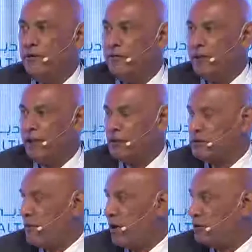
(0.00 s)
fifty
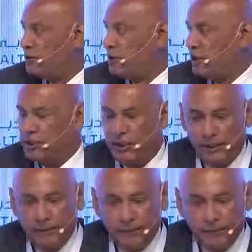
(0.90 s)
thousand marriages each
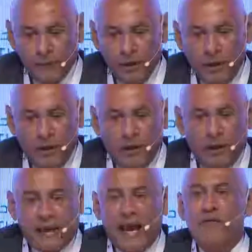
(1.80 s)
year,
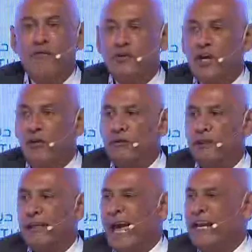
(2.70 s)
can result
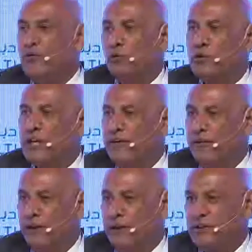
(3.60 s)
in annual
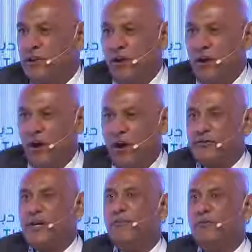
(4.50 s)
savings of
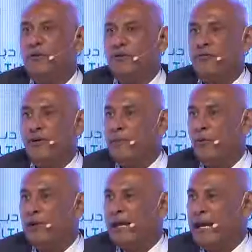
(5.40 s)
some three
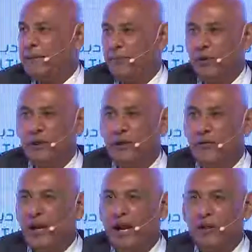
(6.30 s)
point eight billion
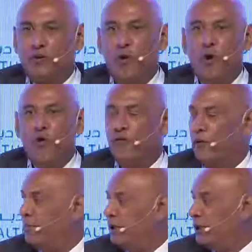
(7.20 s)
rials, or over
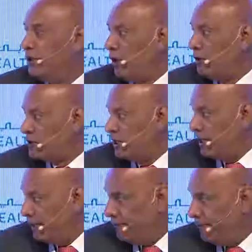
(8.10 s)
a billion dollars a year.